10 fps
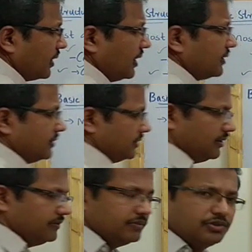
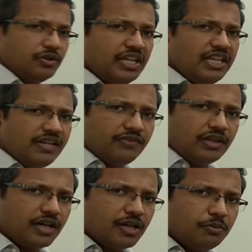etc. So if
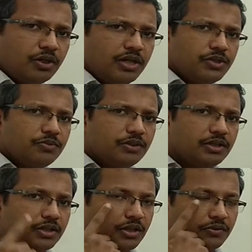the
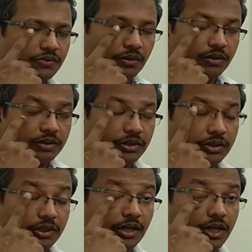carbohydrate is not
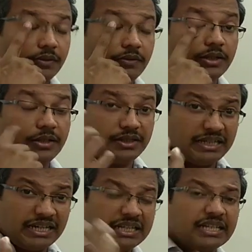derived
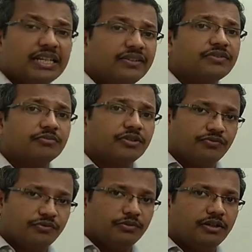directly from the
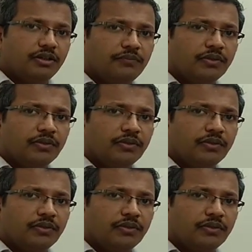food,